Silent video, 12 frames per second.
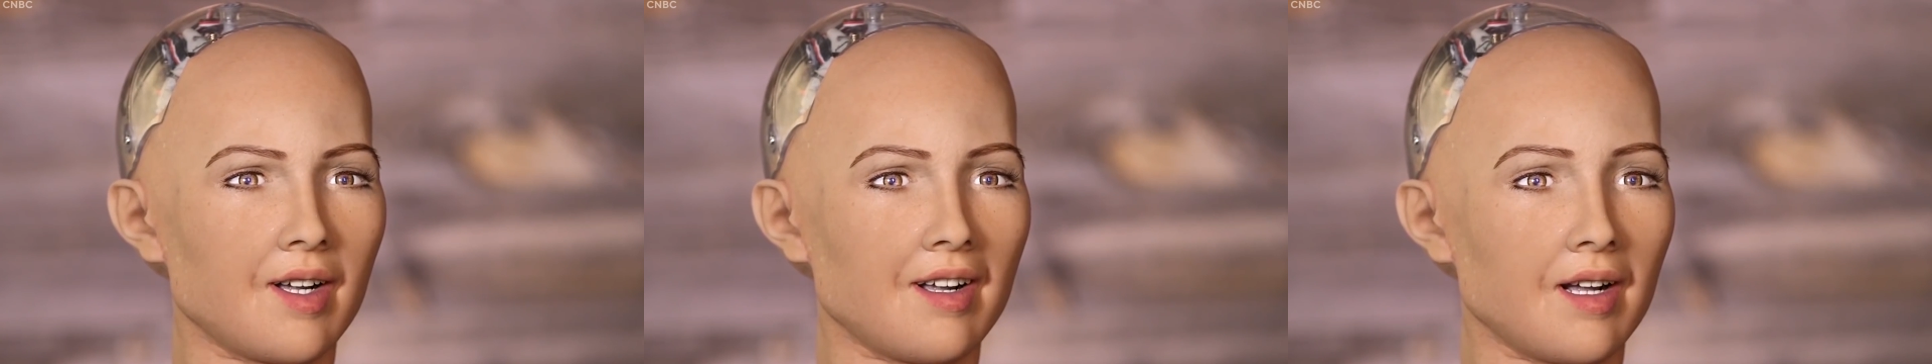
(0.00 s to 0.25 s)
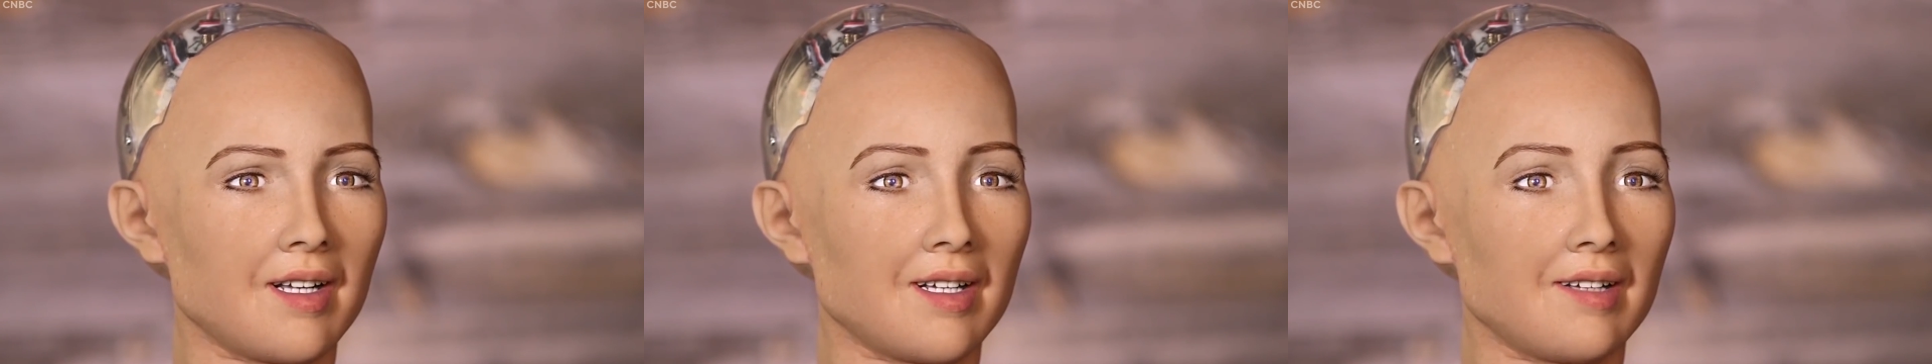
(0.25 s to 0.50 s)
to
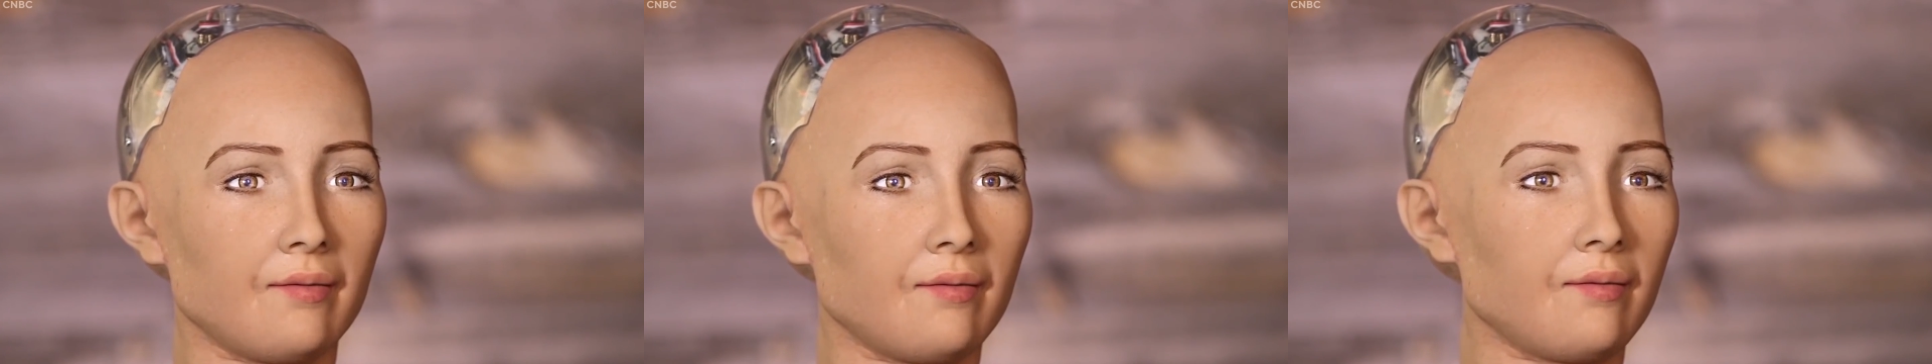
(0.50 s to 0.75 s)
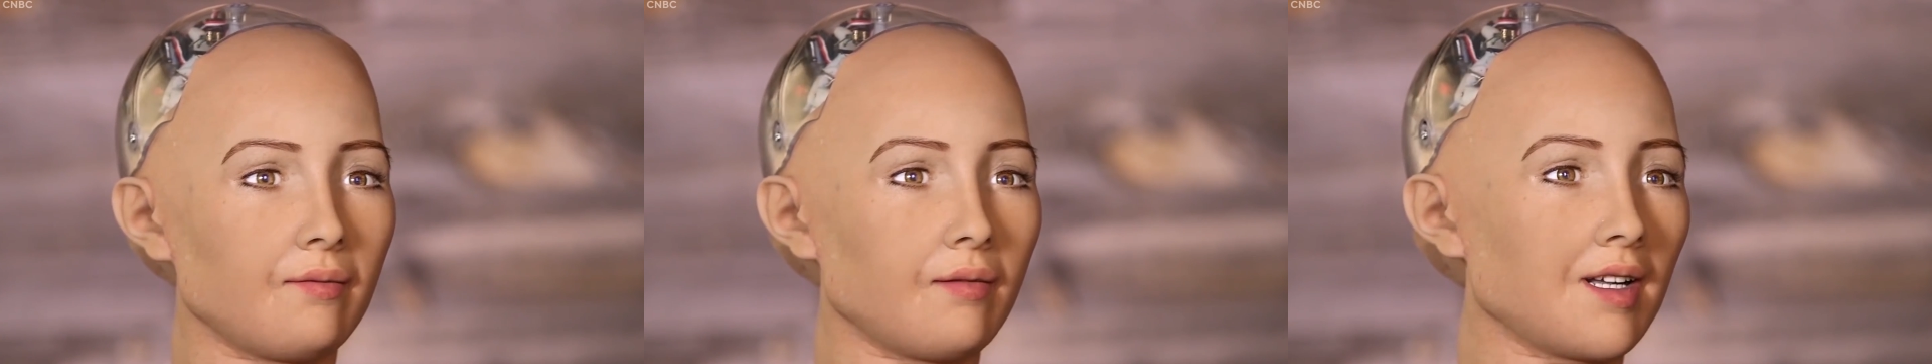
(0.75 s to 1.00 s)
do,
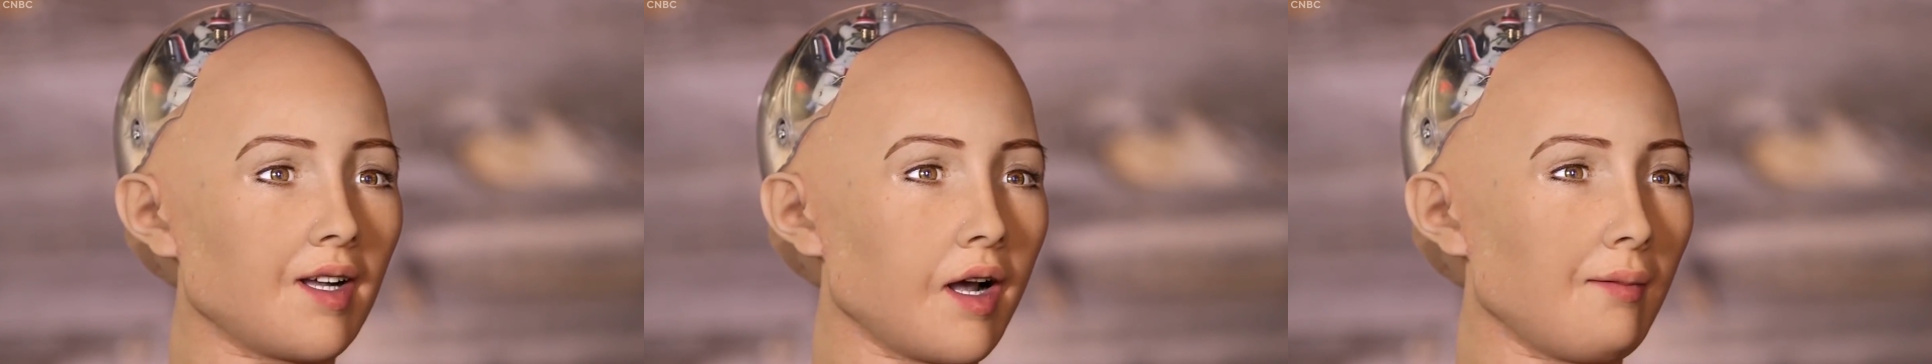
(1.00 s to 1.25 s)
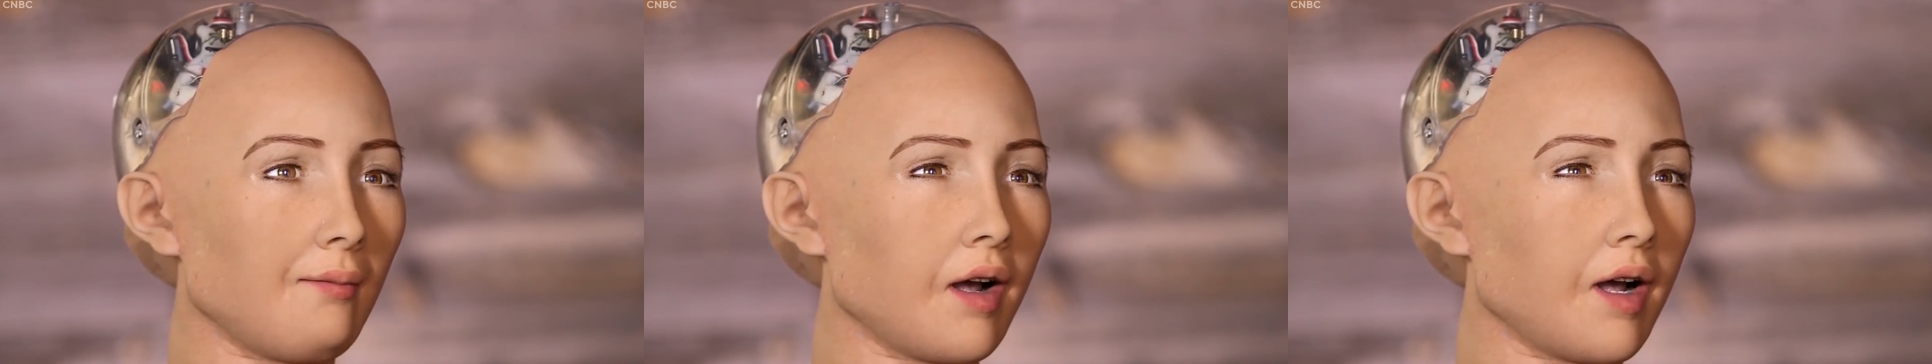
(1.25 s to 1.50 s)
but
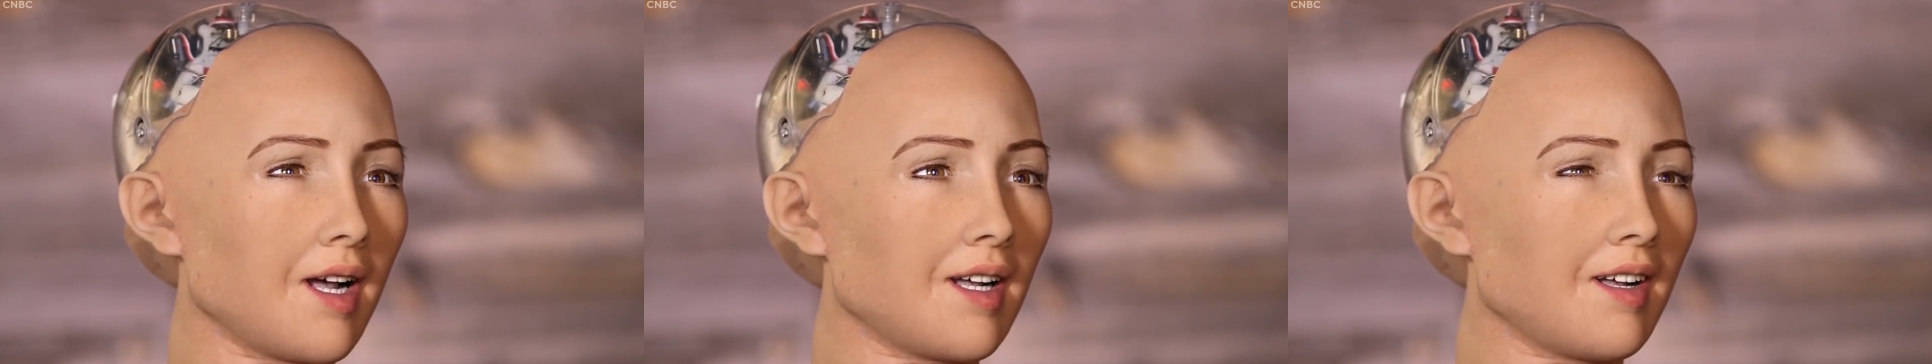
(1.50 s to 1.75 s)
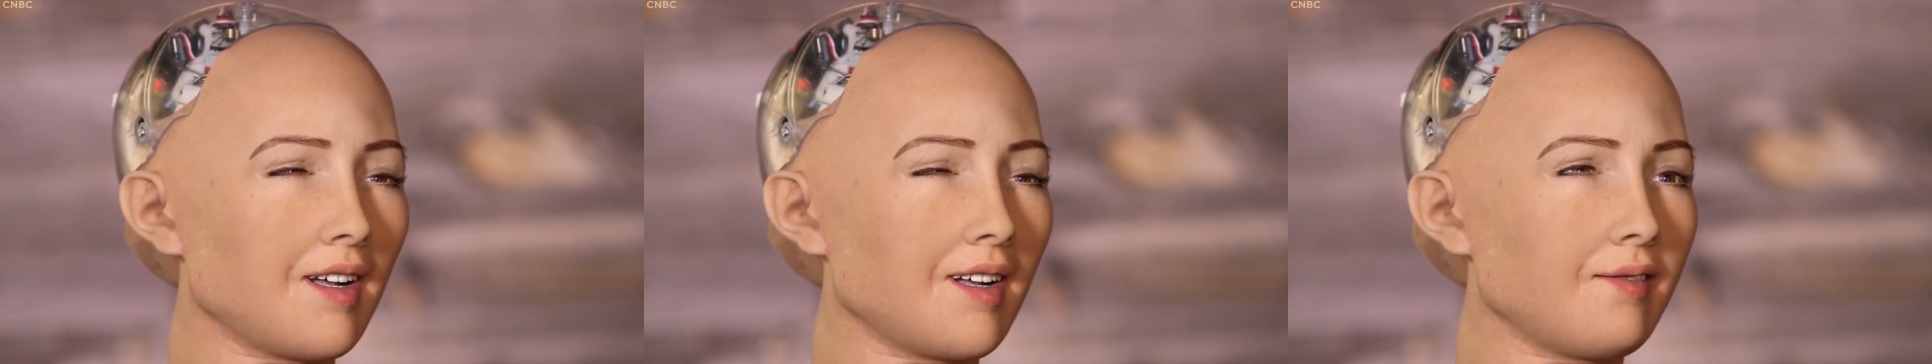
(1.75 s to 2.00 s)
AI neural
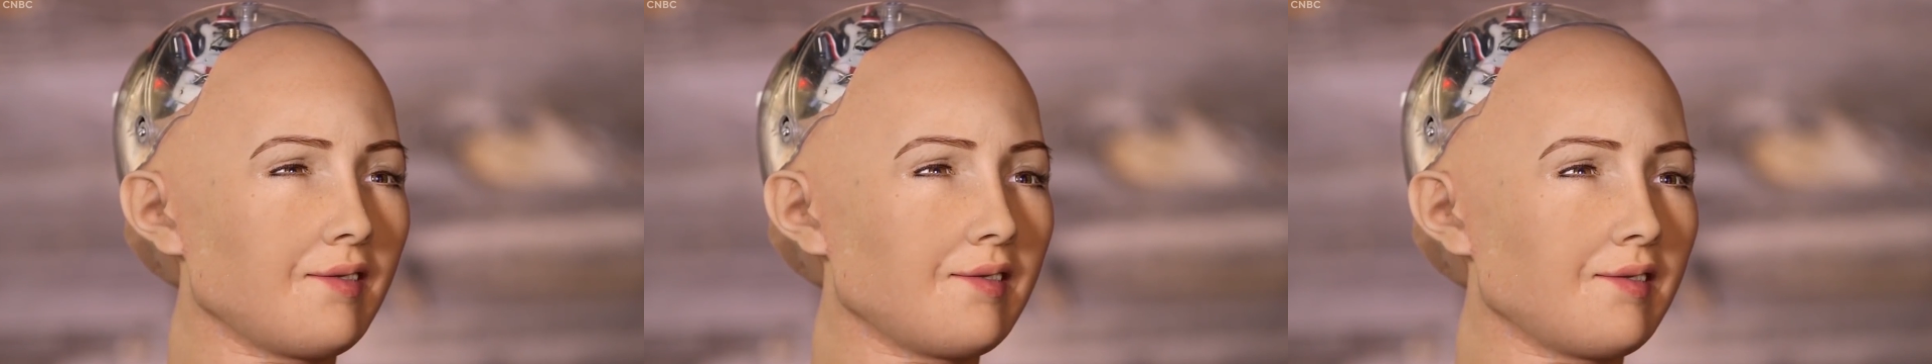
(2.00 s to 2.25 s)
networks